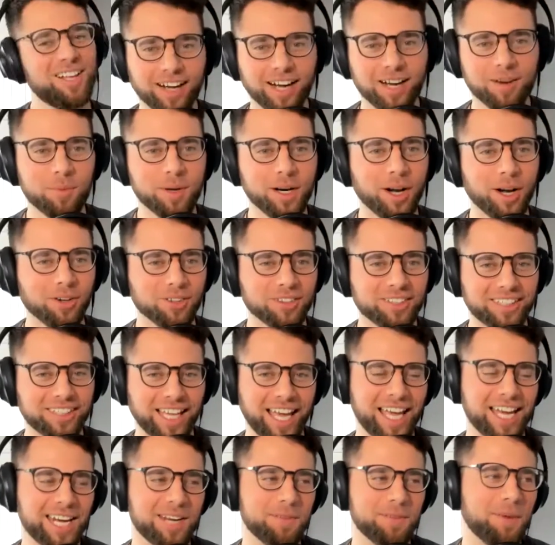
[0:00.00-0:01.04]
unbeknownst
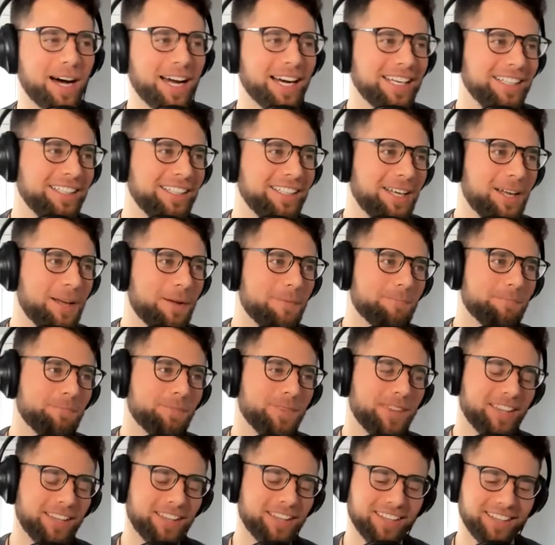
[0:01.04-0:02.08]
to anybody.
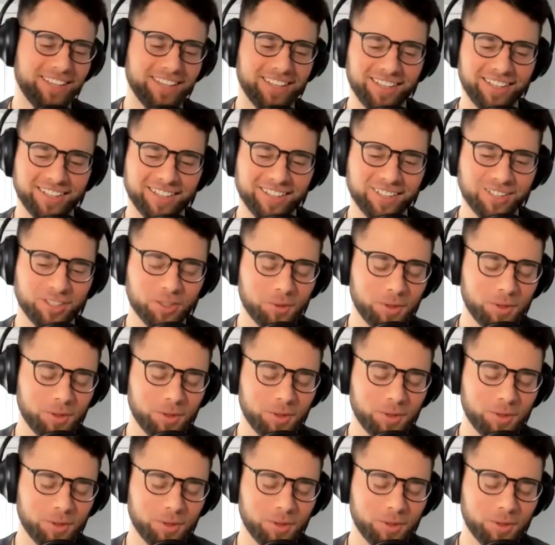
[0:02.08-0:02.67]
Exactly. We'll keep